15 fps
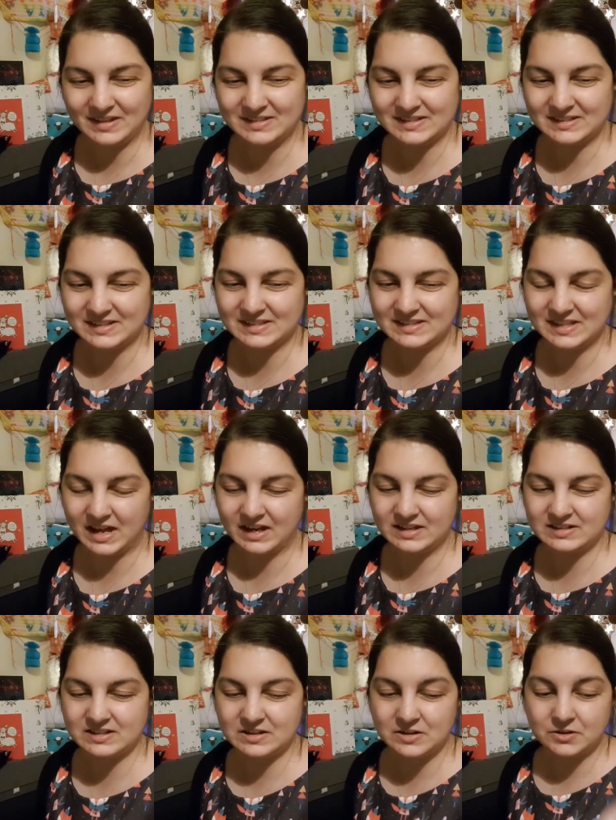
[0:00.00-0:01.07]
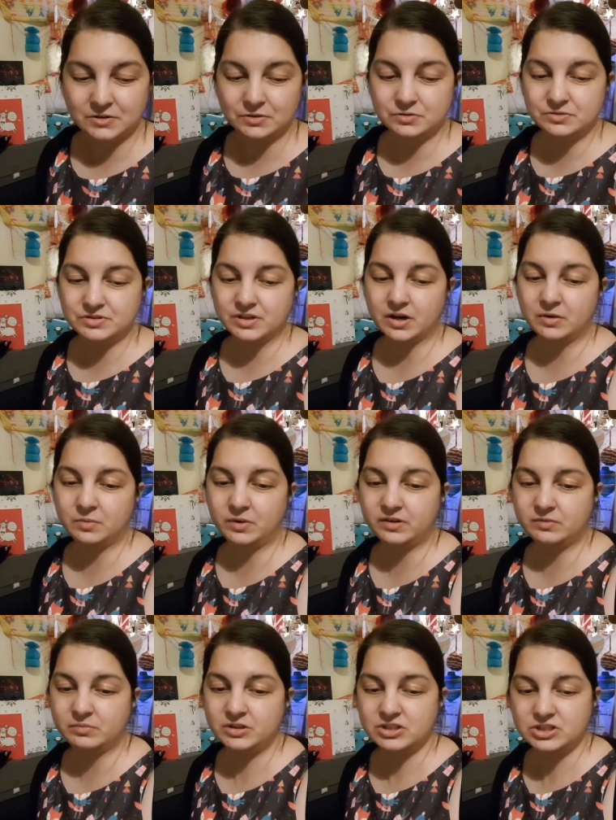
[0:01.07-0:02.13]
so there's that also one
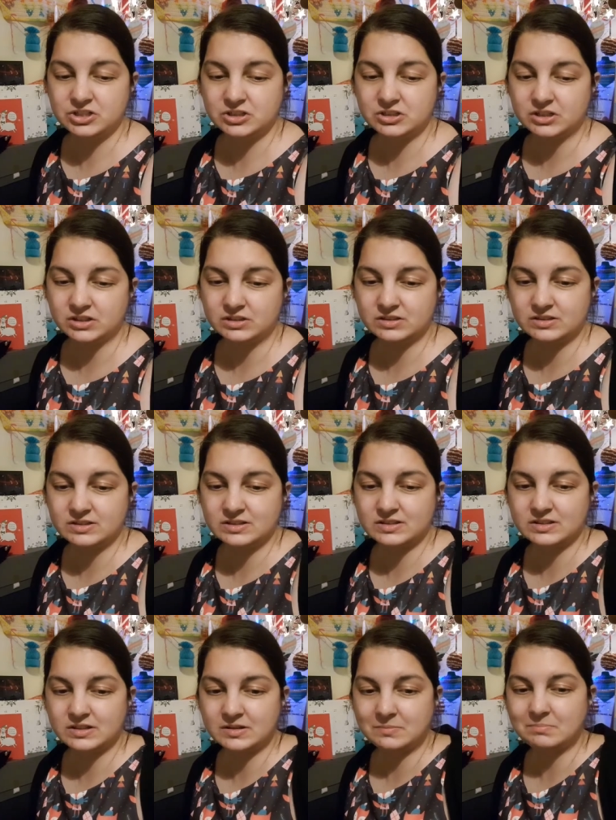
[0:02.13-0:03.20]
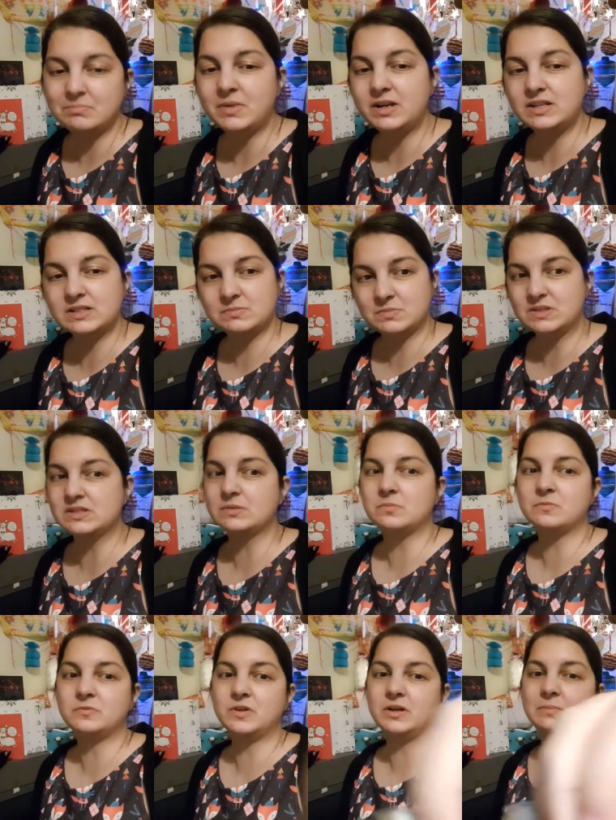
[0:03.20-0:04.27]
of my students made me
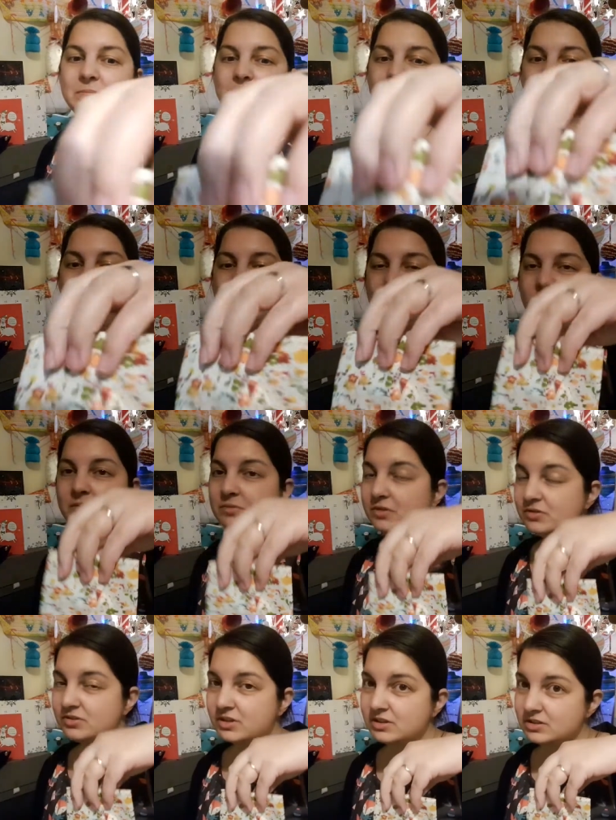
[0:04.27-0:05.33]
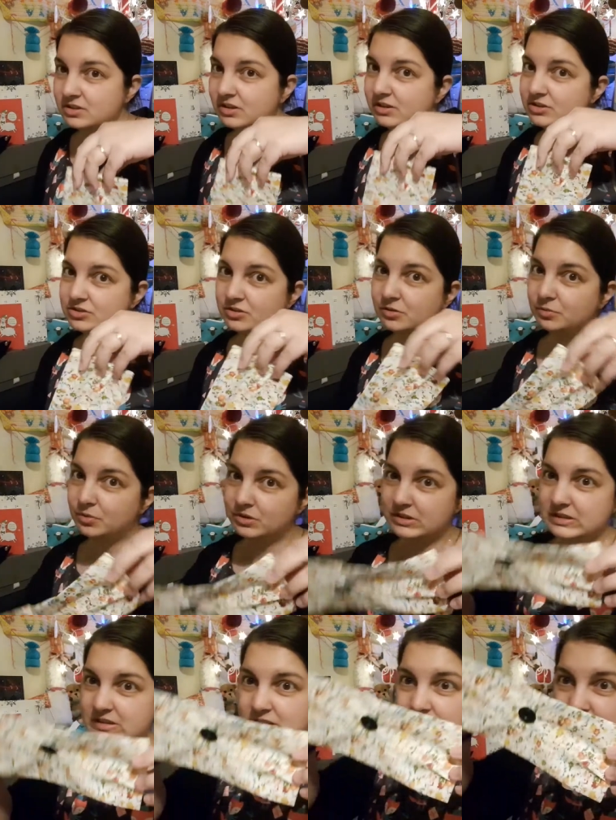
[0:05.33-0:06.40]
something not entirely sure what
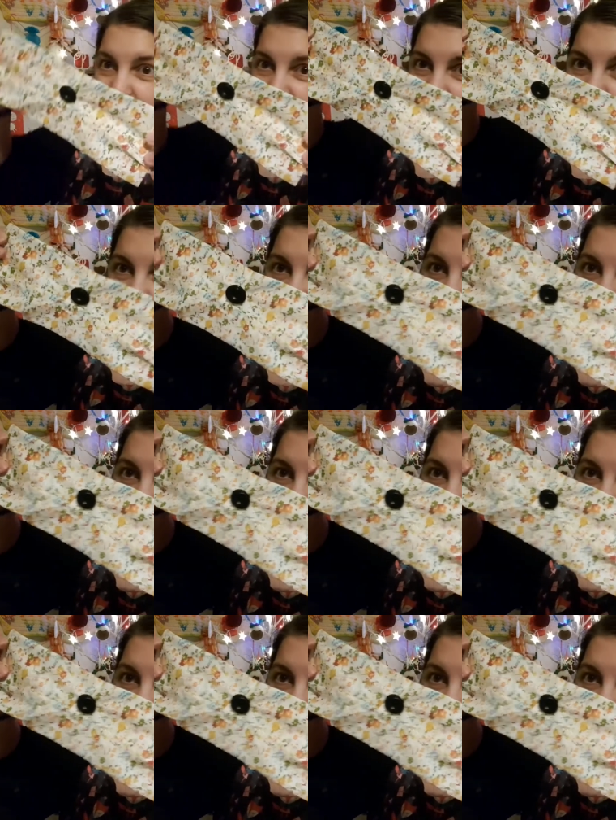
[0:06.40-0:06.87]
it is